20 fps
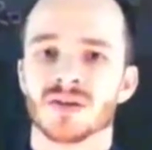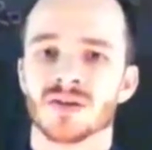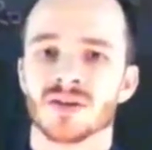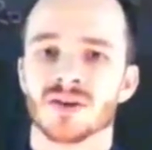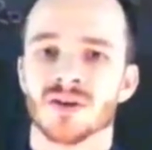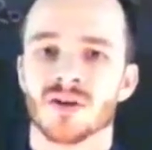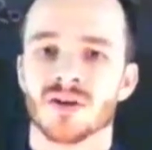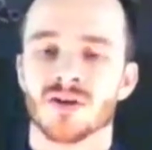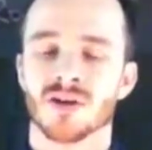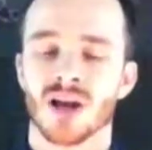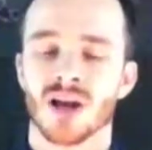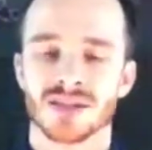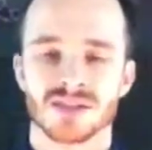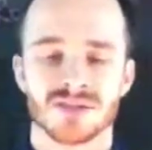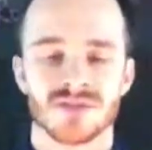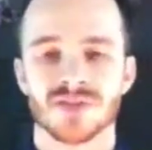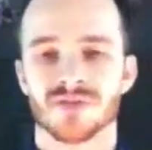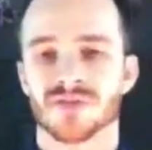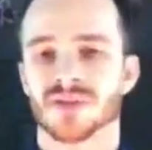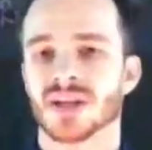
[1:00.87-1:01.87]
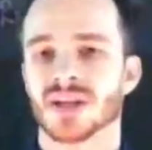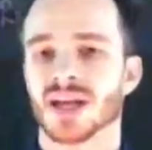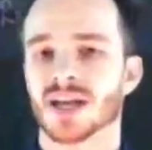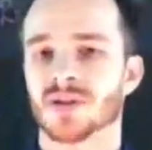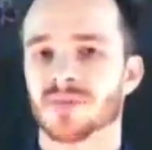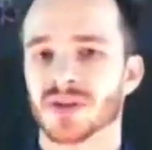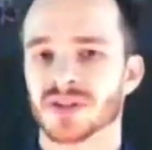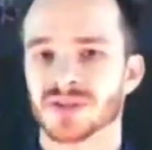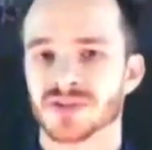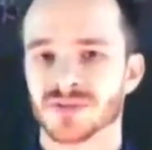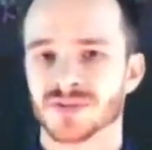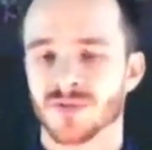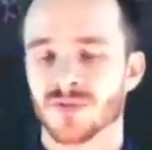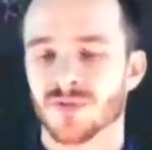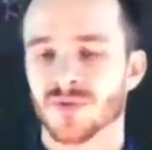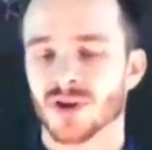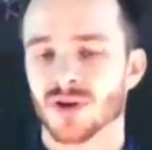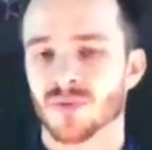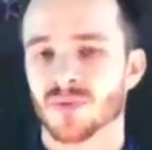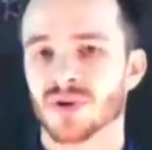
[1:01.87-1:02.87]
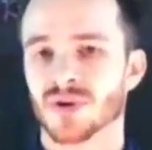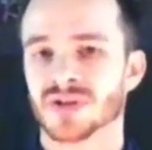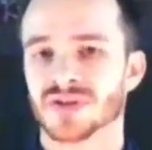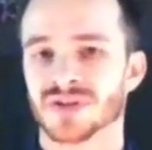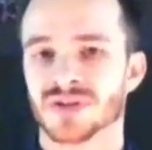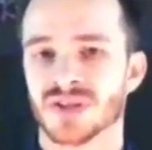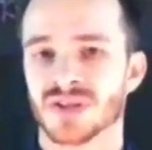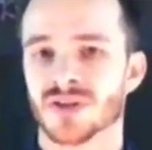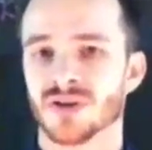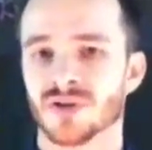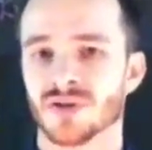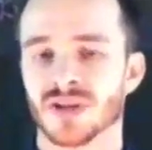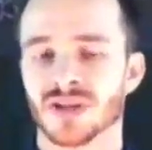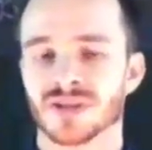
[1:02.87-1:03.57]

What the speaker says: There are lots of different databases for fingerprints, and they don't